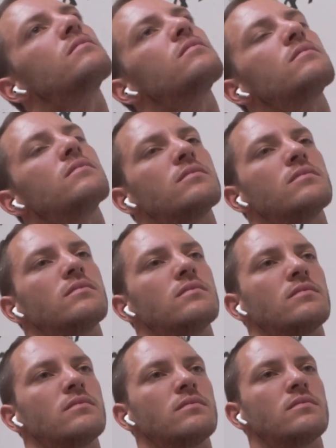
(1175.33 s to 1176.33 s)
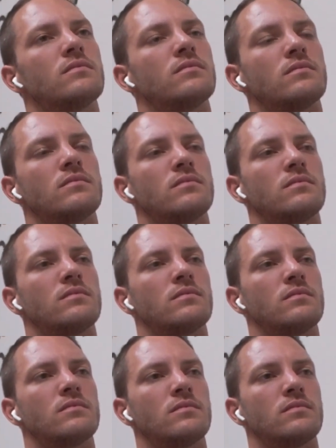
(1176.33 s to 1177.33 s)

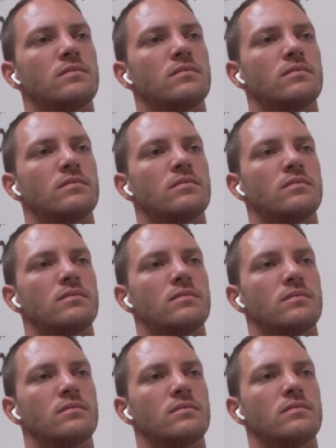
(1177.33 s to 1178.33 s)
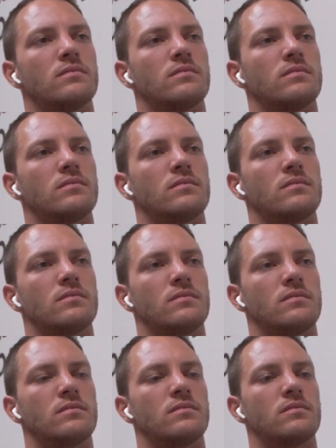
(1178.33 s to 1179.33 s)

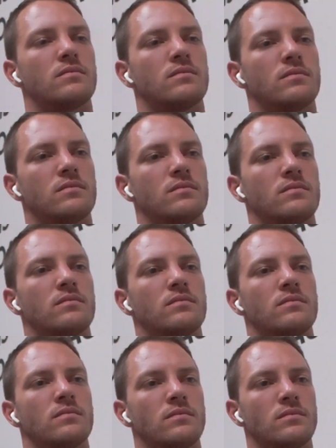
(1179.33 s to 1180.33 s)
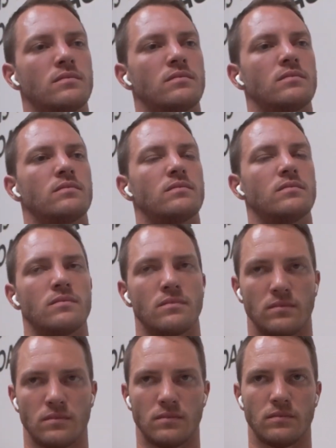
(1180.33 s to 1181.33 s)

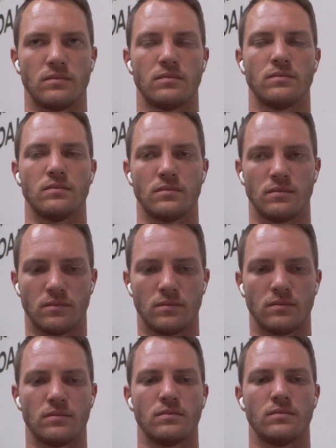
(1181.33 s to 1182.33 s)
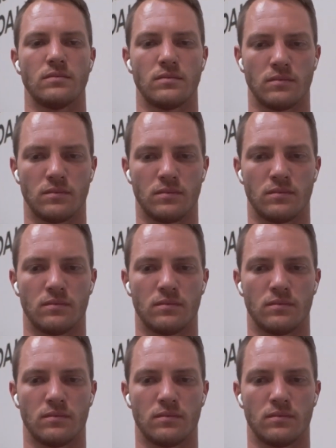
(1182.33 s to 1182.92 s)
[no speech]